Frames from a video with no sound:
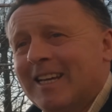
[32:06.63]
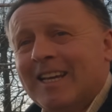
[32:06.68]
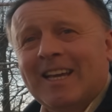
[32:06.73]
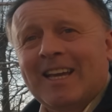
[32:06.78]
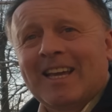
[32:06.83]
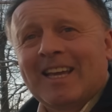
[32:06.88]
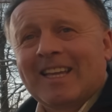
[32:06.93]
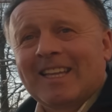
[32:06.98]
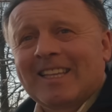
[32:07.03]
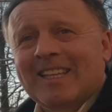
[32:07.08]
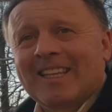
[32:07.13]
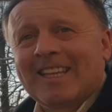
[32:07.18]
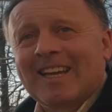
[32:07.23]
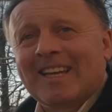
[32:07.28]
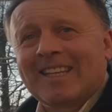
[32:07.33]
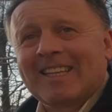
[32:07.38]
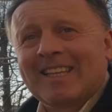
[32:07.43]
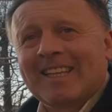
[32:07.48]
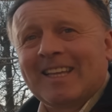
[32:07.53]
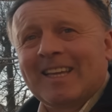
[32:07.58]
Oh, nice. Do you yeah.
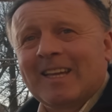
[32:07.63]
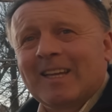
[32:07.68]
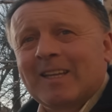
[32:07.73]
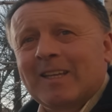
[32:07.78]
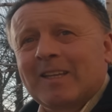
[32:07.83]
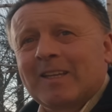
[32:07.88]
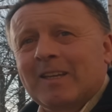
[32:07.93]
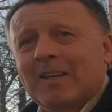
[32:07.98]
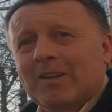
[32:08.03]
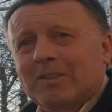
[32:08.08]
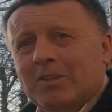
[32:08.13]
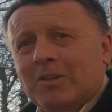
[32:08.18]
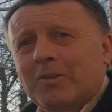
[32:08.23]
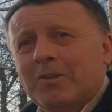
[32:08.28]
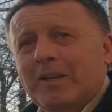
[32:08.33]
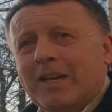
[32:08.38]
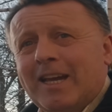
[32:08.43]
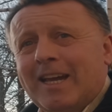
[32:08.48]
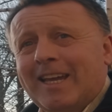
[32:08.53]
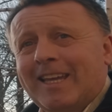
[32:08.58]
live in Aylesbury? I do,
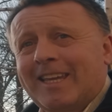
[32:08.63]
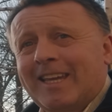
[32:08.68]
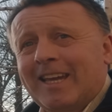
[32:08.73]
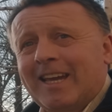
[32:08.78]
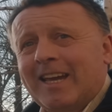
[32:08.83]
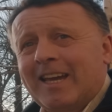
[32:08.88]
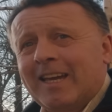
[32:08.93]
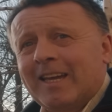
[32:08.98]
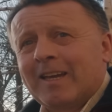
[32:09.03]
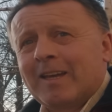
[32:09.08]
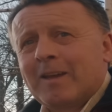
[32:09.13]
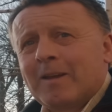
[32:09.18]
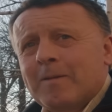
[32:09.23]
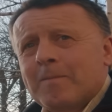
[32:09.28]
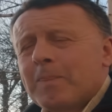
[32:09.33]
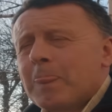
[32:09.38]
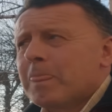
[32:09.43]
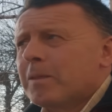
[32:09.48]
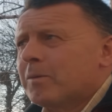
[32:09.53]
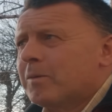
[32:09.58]
yeah, yeah. Yeah, what do you think?
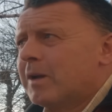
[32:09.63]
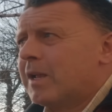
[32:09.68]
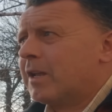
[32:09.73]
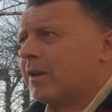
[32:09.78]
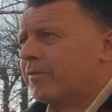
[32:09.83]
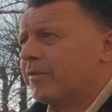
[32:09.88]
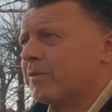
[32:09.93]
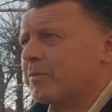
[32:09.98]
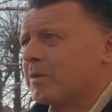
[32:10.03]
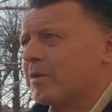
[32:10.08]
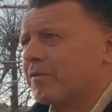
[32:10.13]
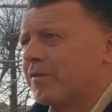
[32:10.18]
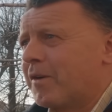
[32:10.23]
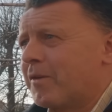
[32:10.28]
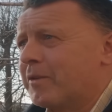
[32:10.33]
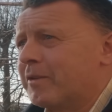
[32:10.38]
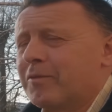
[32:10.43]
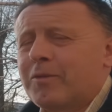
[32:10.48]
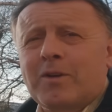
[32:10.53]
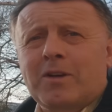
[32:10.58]
Well, I think we got
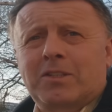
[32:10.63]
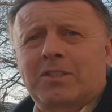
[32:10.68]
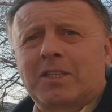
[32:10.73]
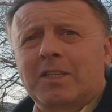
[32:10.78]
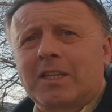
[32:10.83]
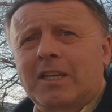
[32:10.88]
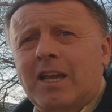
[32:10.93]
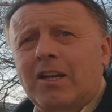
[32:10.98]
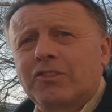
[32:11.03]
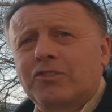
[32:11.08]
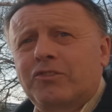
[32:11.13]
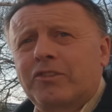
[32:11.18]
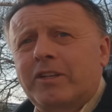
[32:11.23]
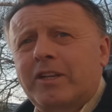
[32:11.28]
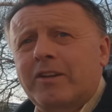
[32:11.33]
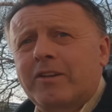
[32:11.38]
voted diverse in the country